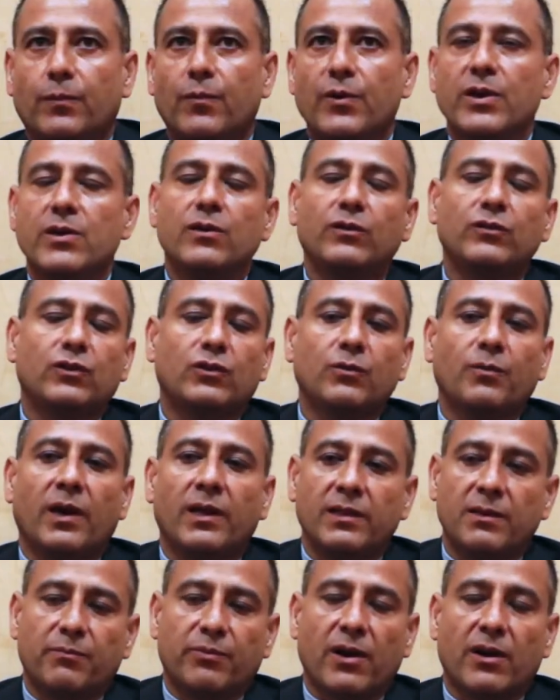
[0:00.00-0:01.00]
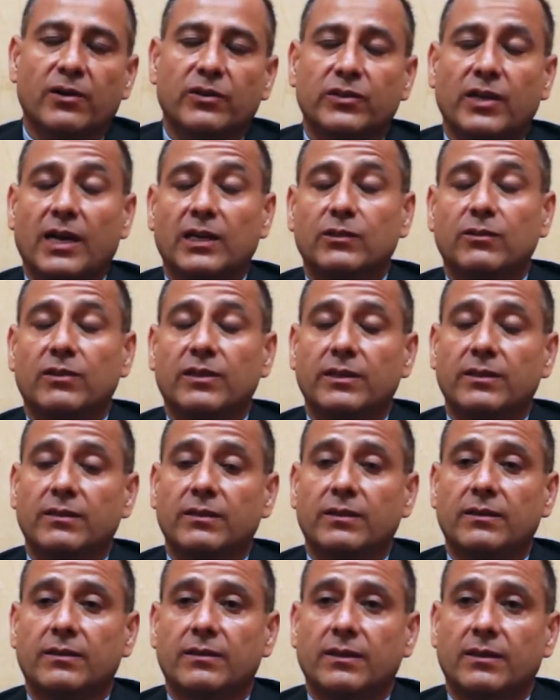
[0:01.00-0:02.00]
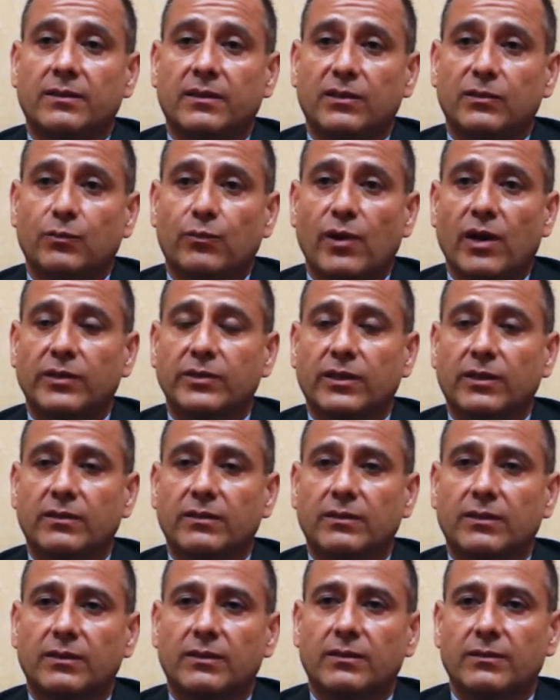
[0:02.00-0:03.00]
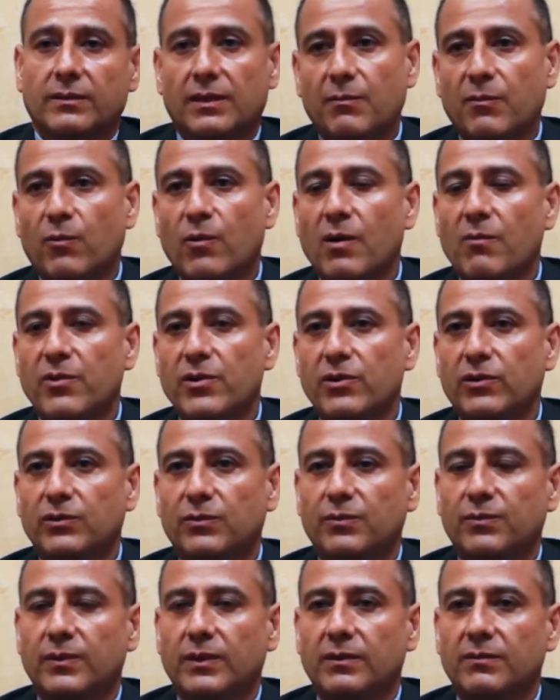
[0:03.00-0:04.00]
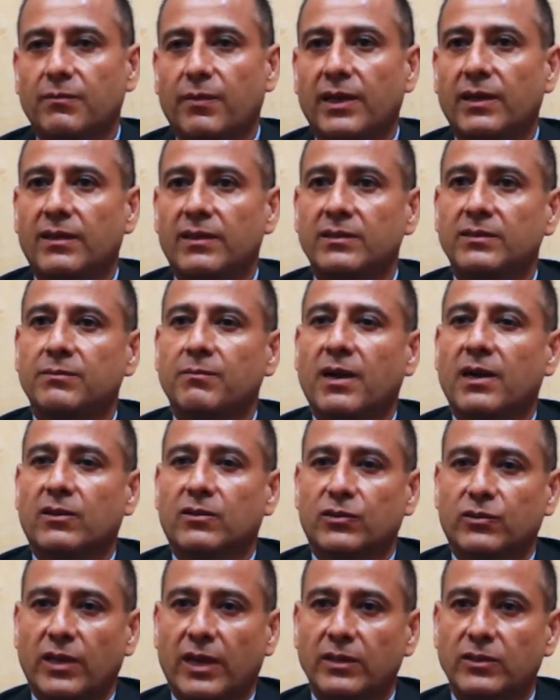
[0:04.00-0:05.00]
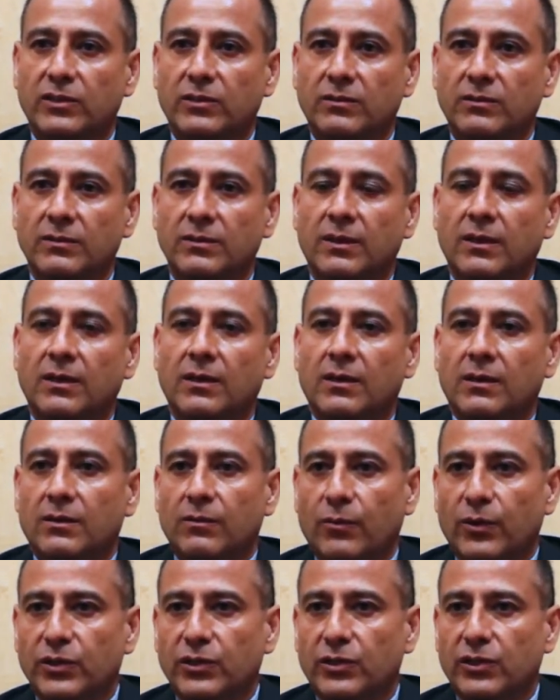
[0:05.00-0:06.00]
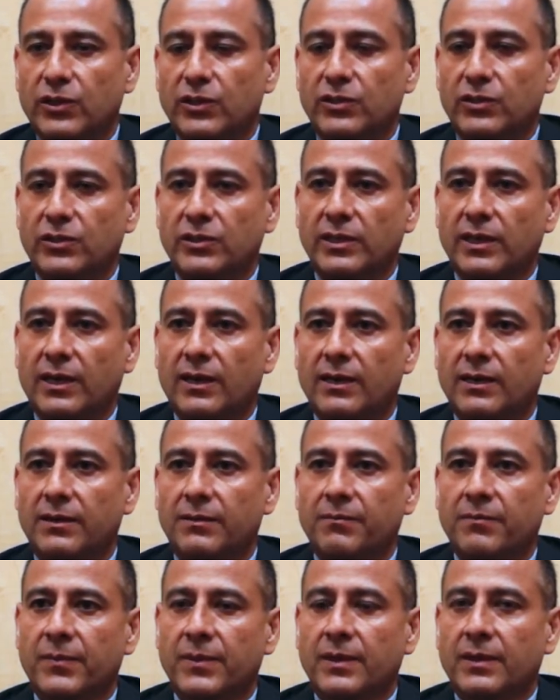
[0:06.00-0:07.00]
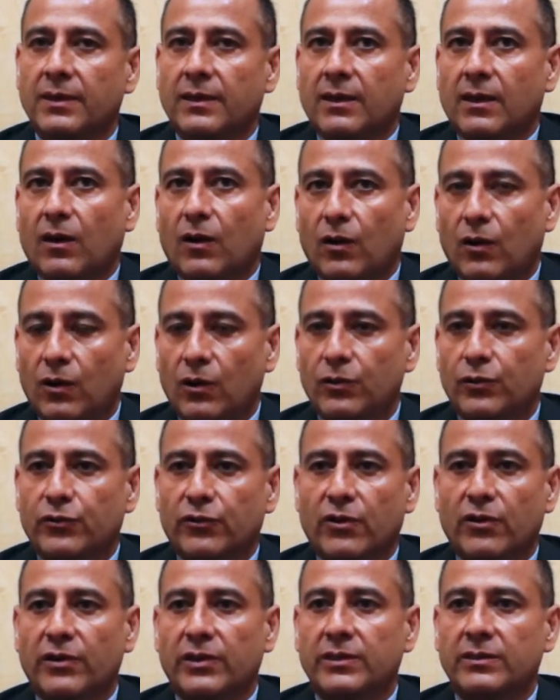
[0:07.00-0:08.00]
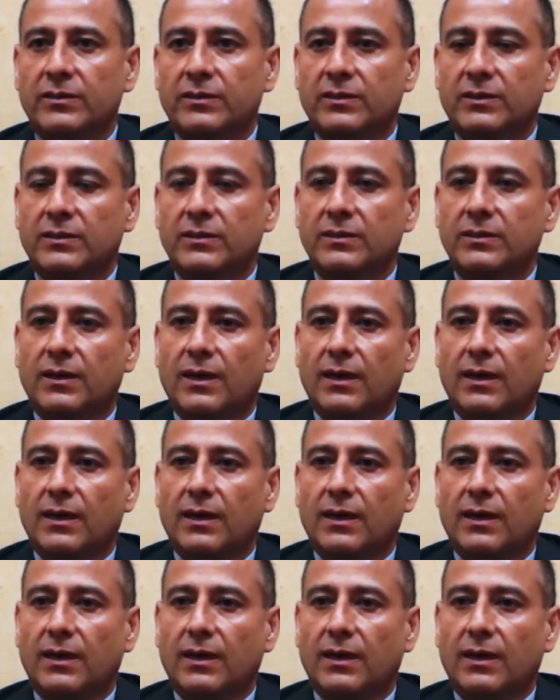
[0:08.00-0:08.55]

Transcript: We used 2 Bentley products actually in this project. Number one, we used Bentley's MicroStation, which is all drawings,